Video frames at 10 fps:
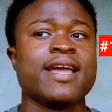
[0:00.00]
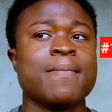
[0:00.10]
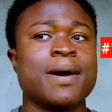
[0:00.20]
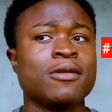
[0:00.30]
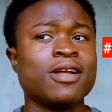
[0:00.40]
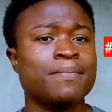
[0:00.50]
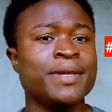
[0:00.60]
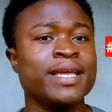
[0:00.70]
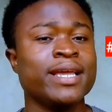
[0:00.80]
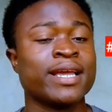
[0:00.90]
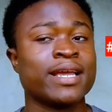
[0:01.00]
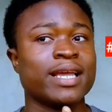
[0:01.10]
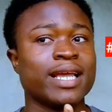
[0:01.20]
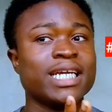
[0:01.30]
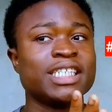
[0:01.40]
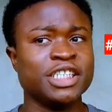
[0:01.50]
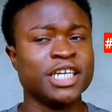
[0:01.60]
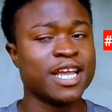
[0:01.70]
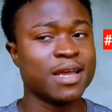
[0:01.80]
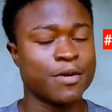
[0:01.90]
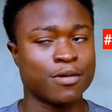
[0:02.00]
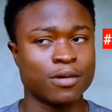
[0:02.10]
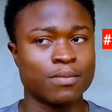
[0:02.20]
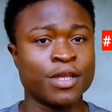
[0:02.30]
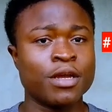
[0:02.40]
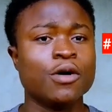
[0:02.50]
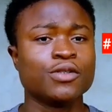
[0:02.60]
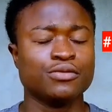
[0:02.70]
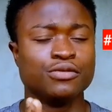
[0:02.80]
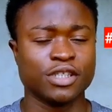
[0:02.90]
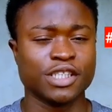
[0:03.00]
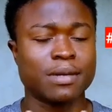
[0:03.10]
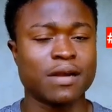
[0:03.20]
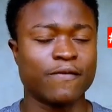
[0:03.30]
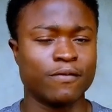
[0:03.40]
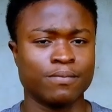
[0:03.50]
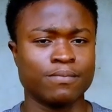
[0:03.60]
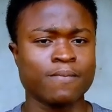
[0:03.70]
It might not be a HD camera, but you also use a smartphone.